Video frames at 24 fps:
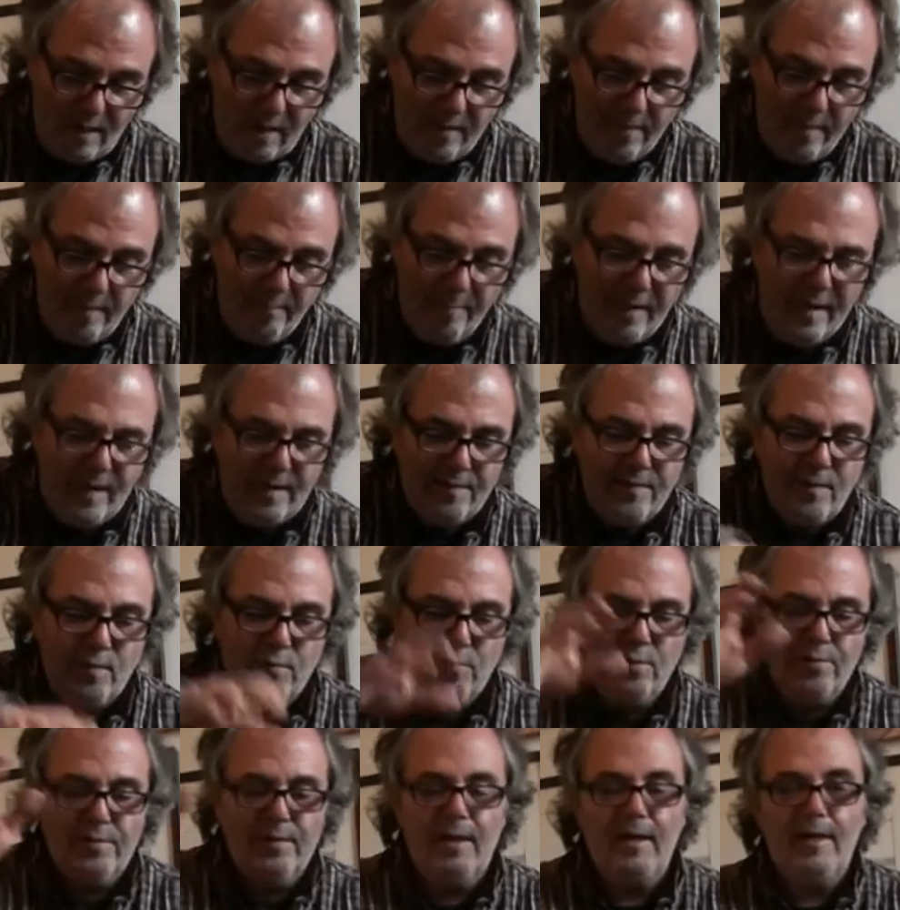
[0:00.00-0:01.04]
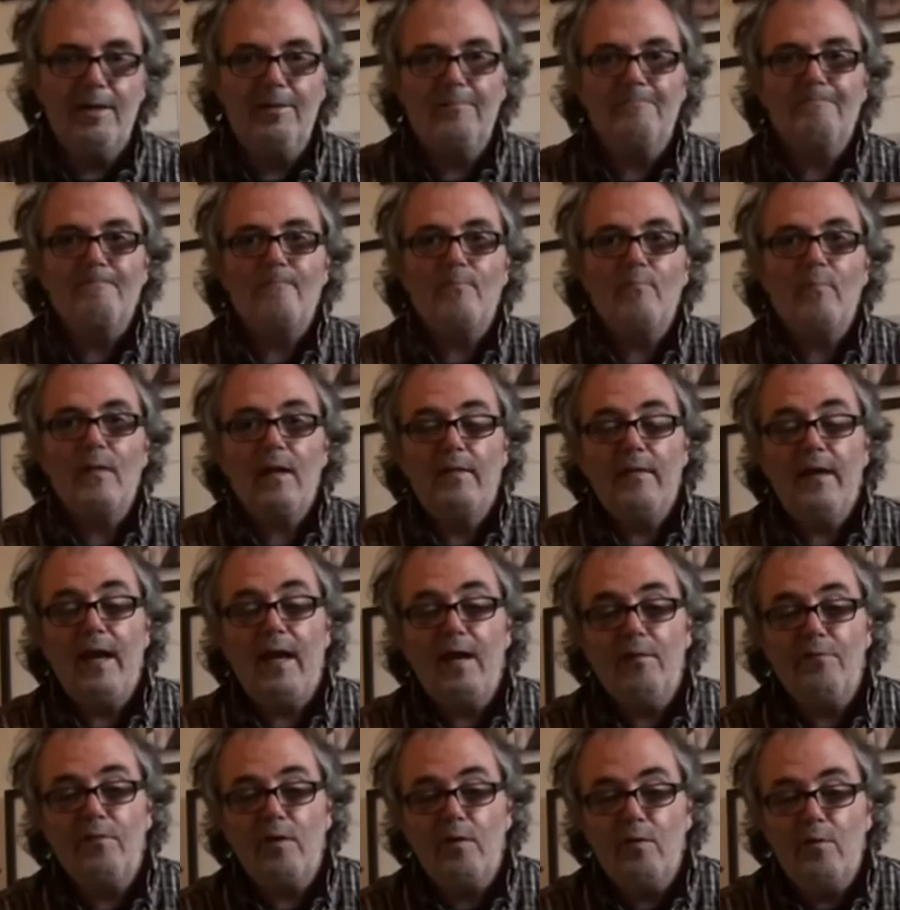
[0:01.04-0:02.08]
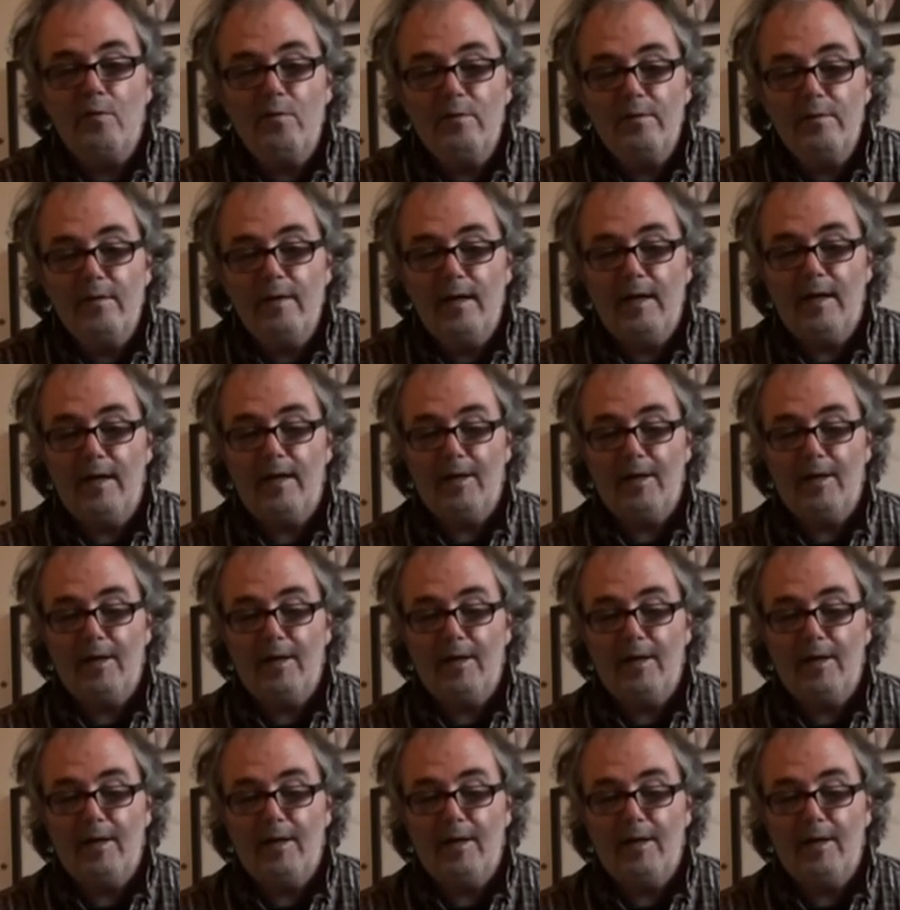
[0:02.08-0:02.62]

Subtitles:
they make their own, they have their own